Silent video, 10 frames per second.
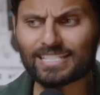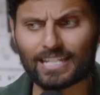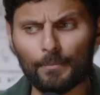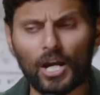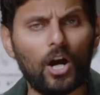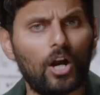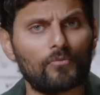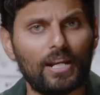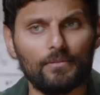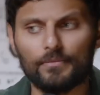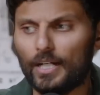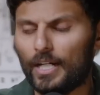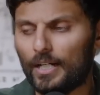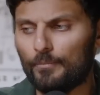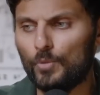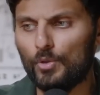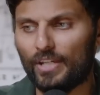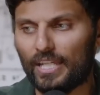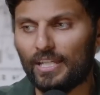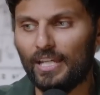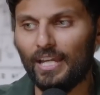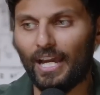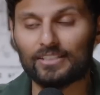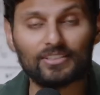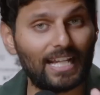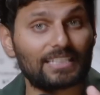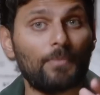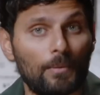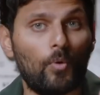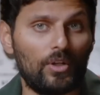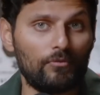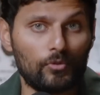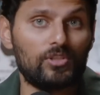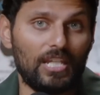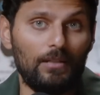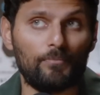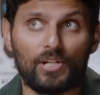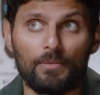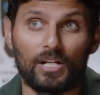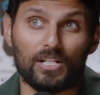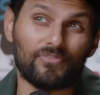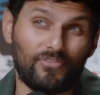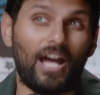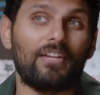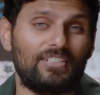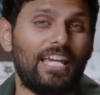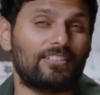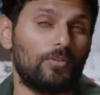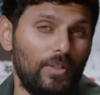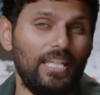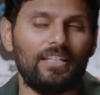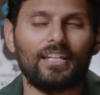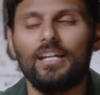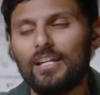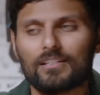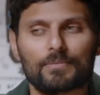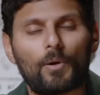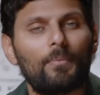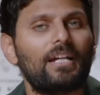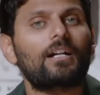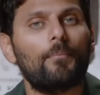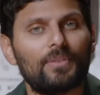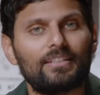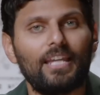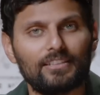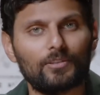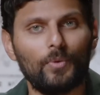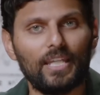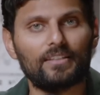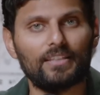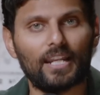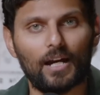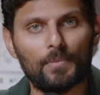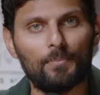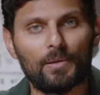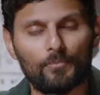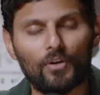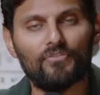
to get my heart rate moving. And so that's my morning routine pretty much 5 days a week. It's probably a couple of days a week that I'm a bit more